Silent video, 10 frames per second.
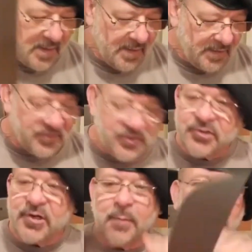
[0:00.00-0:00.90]
This
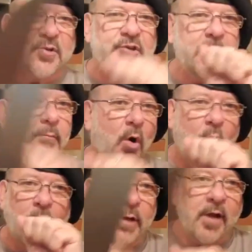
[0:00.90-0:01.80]
is cheap
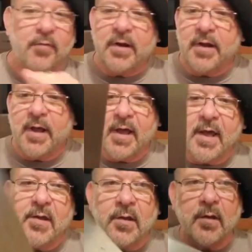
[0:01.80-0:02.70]
old everyday,
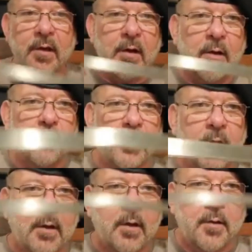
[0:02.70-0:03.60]
you know,
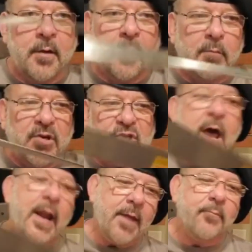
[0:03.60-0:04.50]

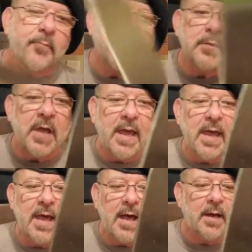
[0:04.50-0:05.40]
machete.
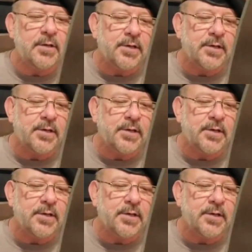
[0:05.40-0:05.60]
And